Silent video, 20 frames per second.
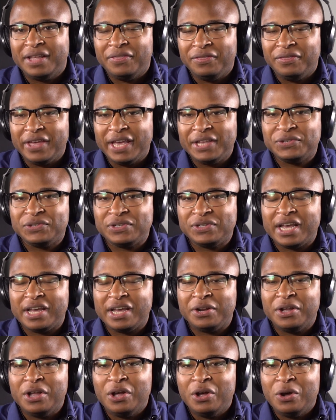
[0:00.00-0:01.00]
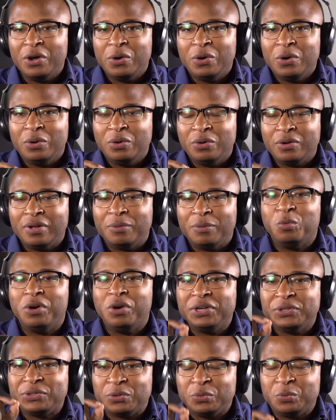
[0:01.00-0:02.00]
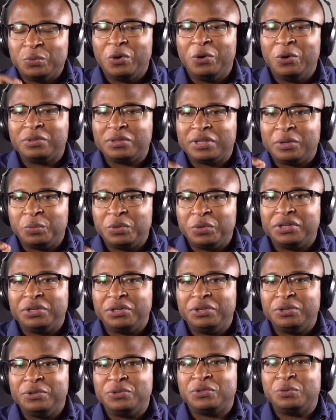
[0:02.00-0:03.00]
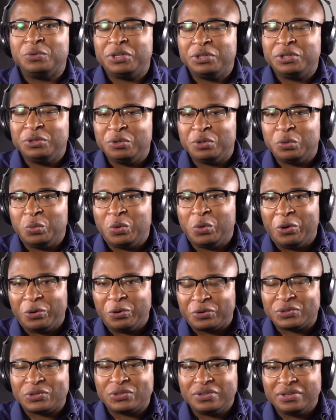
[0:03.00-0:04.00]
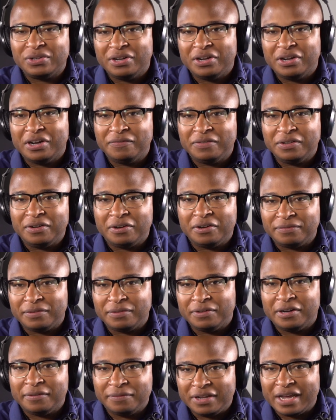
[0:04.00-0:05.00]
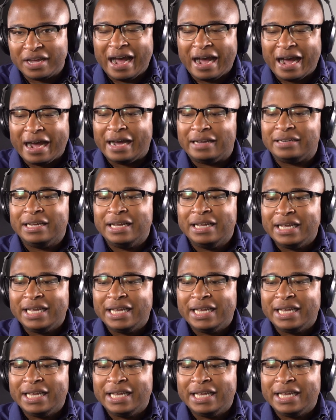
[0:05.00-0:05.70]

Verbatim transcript: They said, What is the work that we can do so we can do the works of the of, of God,